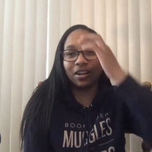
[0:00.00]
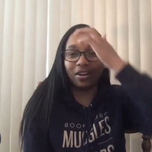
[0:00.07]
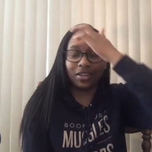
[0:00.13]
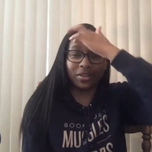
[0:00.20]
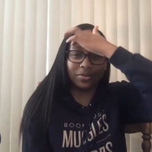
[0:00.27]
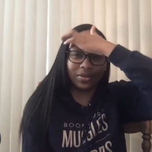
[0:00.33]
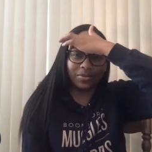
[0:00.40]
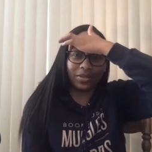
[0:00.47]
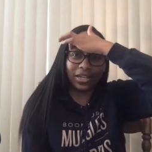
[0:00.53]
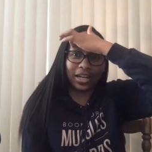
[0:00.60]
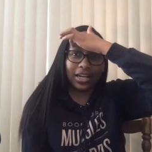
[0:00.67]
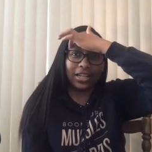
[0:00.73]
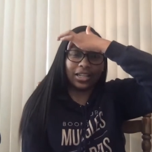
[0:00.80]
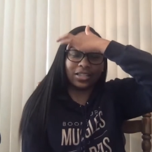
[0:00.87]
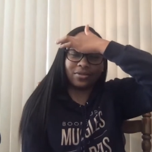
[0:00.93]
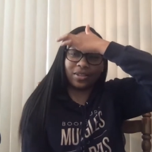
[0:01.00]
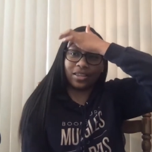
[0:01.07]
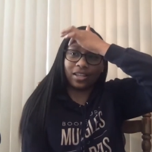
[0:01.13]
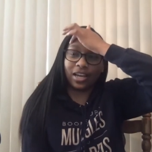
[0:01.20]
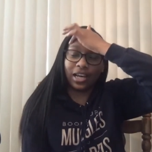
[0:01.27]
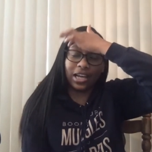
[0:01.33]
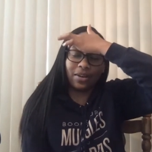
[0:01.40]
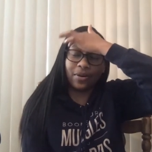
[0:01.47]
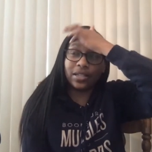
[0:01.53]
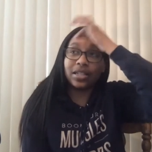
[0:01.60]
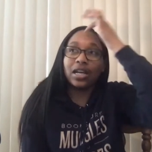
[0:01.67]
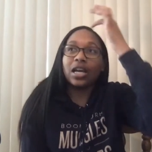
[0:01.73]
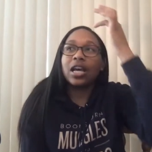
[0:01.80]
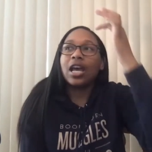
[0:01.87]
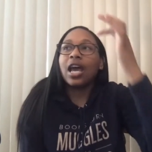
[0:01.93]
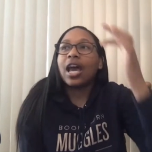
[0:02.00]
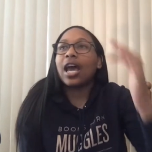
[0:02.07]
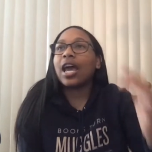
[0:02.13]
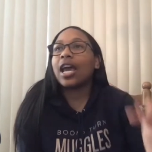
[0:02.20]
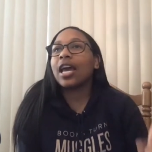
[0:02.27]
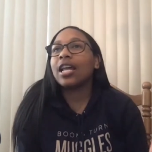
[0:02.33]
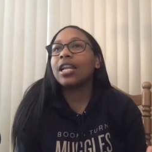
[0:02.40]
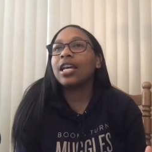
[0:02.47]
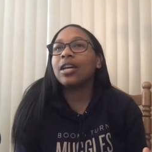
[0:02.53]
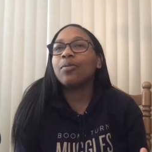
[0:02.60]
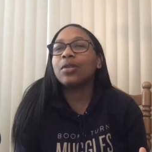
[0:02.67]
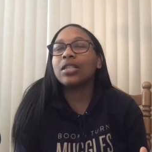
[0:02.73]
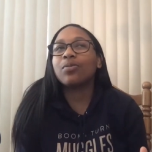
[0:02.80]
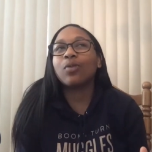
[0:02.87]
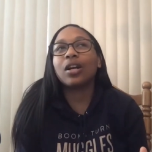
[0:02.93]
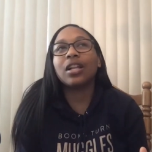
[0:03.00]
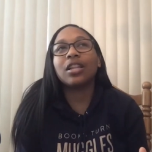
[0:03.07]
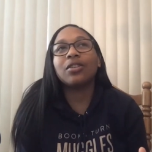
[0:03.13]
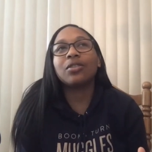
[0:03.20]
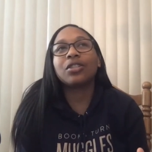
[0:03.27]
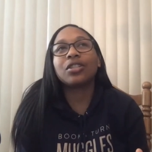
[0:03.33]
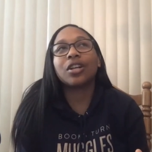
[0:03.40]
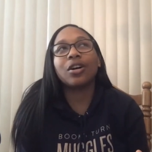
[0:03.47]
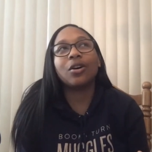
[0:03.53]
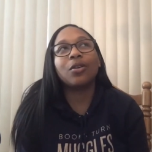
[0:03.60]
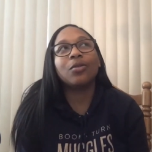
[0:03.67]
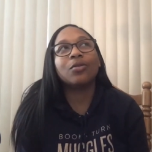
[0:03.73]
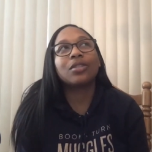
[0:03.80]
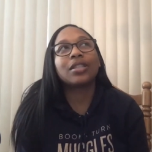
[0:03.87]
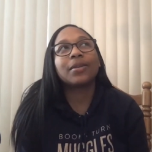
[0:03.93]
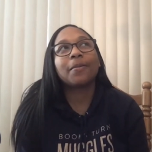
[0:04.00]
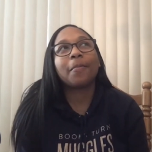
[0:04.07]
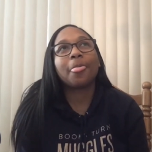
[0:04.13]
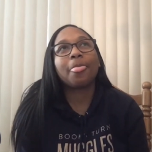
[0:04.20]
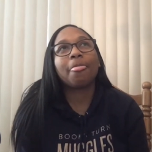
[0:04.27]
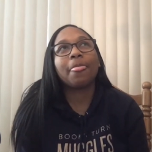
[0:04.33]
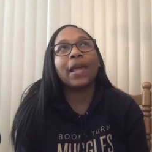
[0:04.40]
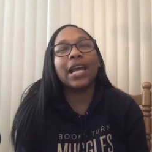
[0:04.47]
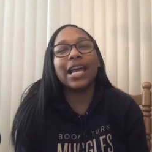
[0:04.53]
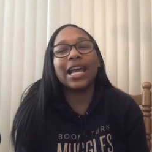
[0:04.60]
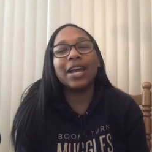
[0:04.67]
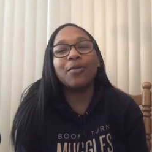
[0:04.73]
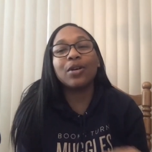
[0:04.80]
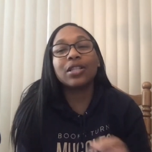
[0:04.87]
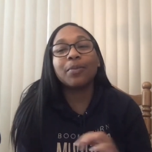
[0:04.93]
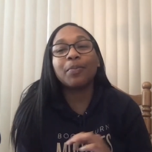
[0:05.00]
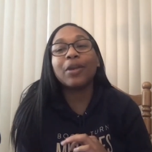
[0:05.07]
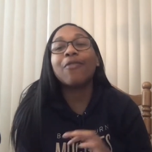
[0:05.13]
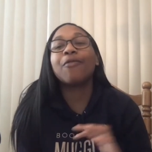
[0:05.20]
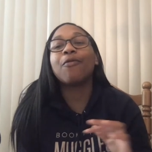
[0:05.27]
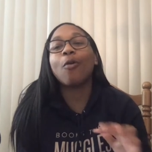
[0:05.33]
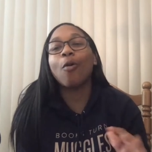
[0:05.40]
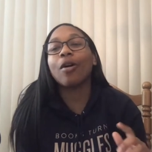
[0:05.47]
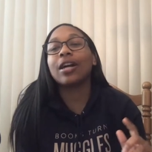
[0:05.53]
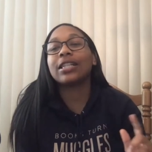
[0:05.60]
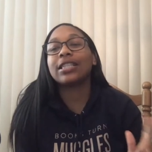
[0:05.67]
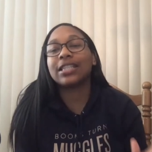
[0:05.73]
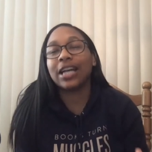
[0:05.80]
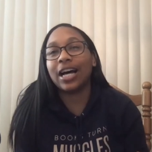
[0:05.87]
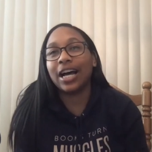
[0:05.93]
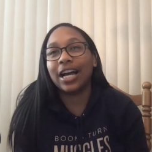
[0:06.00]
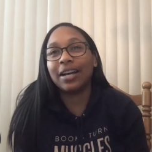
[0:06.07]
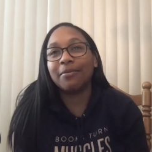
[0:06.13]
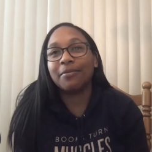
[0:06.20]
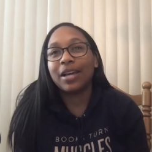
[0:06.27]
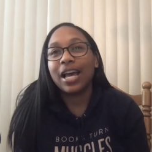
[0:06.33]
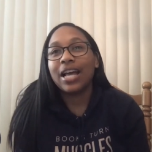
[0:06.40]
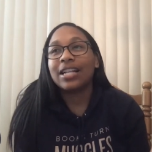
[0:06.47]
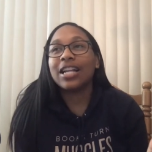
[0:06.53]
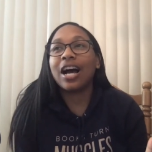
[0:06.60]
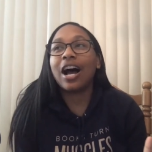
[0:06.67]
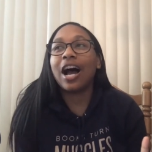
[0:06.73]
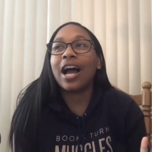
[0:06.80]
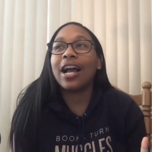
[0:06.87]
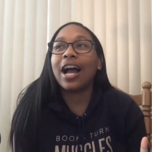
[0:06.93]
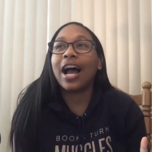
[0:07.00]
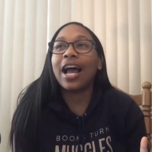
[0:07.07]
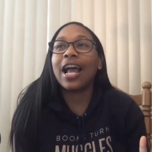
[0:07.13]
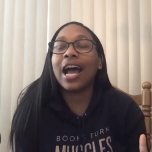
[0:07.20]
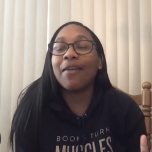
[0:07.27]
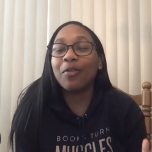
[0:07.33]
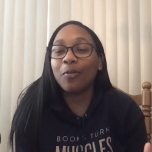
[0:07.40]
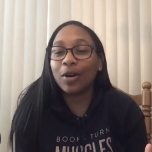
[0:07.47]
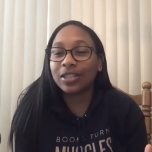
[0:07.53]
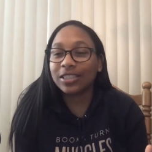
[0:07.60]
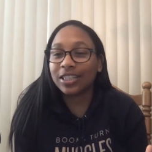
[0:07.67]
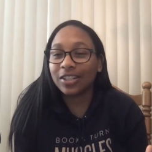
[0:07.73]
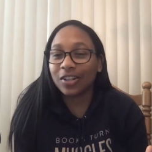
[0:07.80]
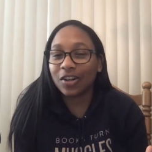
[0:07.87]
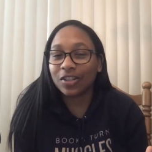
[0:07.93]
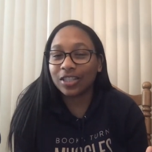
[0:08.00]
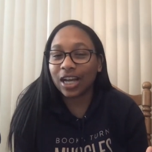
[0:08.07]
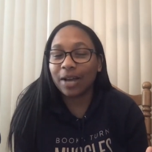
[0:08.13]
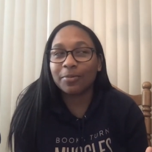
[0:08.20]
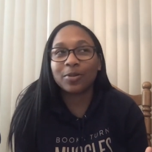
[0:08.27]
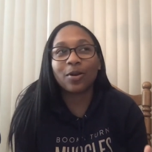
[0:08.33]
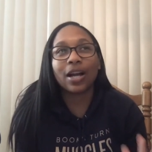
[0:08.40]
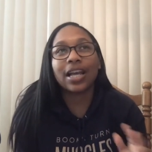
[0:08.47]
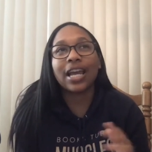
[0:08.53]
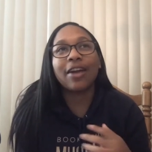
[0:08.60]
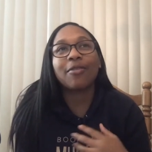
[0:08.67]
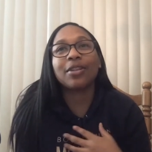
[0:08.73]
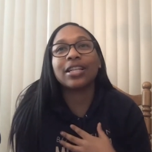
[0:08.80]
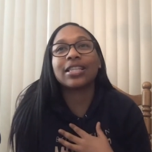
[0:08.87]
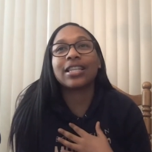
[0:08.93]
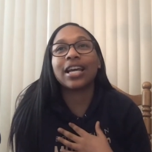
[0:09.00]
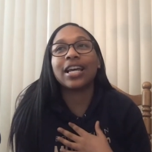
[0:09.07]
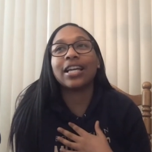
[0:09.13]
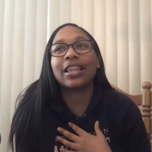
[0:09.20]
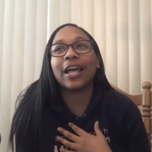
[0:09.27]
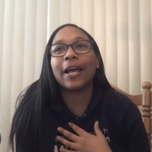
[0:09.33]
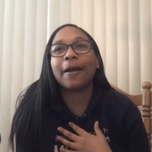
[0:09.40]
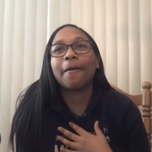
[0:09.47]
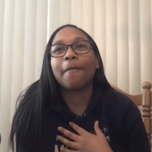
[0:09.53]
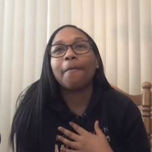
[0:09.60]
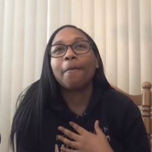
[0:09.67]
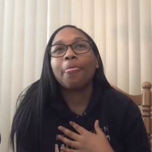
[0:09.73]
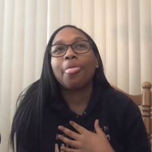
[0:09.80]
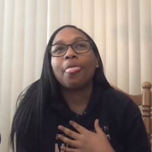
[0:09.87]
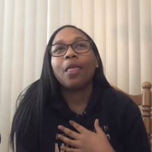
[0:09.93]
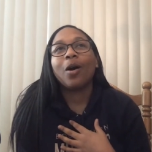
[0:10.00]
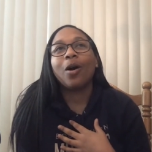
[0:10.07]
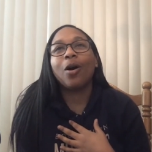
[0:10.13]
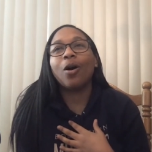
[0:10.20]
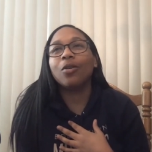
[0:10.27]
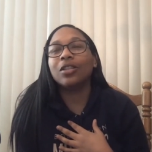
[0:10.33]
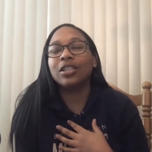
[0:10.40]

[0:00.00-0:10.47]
on there was Canadian. That's what I thought. Anyways, and it was one of those shows. It was before its time. Now I I haven't watched it in a long time, so I can't really say like, oh,